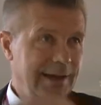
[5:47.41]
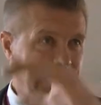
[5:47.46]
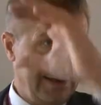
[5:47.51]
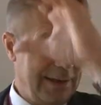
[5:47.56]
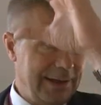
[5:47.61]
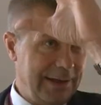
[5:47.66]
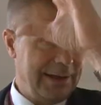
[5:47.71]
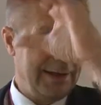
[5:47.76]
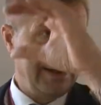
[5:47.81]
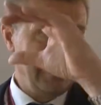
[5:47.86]
in
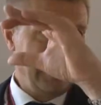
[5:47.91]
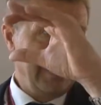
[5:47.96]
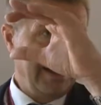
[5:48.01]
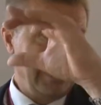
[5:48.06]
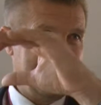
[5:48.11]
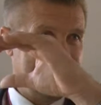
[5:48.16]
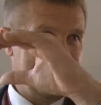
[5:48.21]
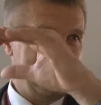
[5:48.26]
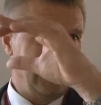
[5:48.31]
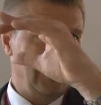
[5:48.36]
the
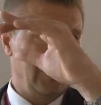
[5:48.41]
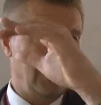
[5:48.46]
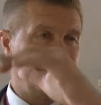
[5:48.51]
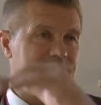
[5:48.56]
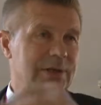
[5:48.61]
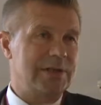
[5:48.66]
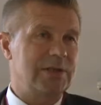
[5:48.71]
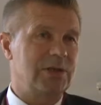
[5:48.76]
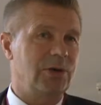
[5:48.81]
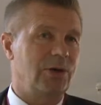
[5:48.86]
you know,
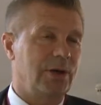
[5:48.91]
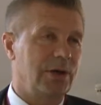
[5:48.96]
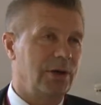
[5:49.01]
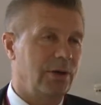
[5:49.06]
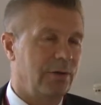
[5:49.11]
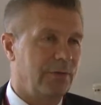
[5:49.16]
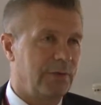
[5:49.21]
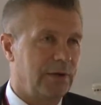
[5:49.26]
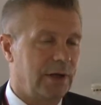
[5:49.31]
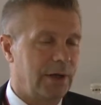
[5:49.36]
the story of